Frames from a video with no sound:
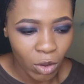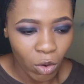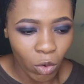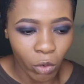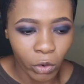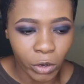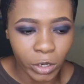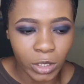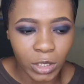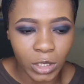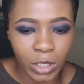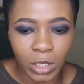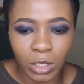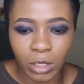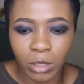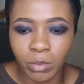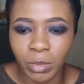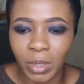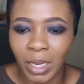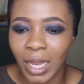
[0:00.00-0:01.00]
or
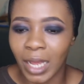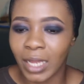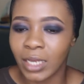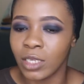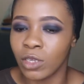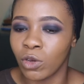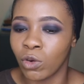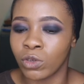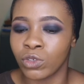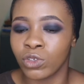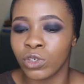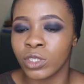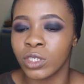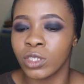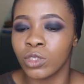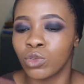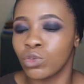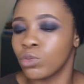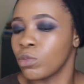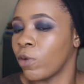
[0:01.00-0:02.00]
the Milani or just
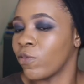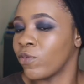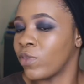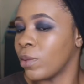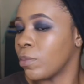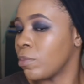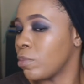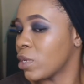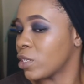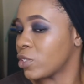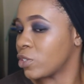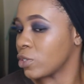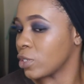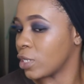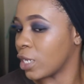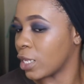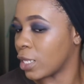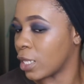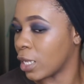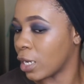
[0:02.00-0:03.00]
the two of them mixed
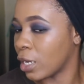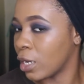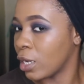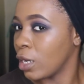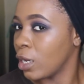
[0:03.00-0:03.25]
together.